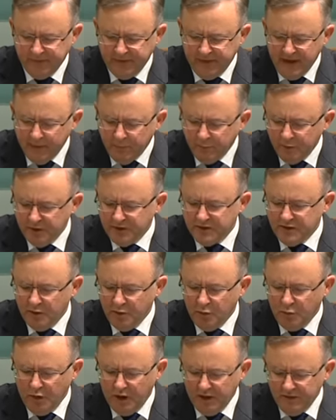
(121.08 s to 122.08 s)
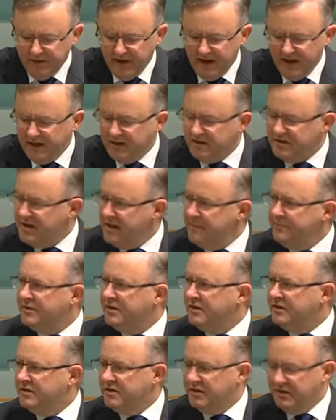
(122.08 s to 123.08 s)
That was what they
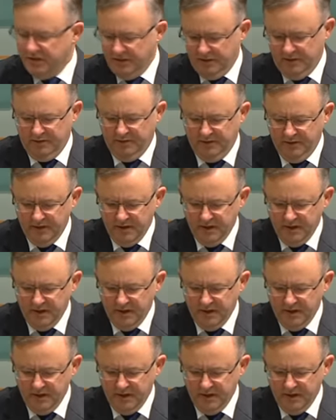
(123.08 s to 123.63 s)
attempted to do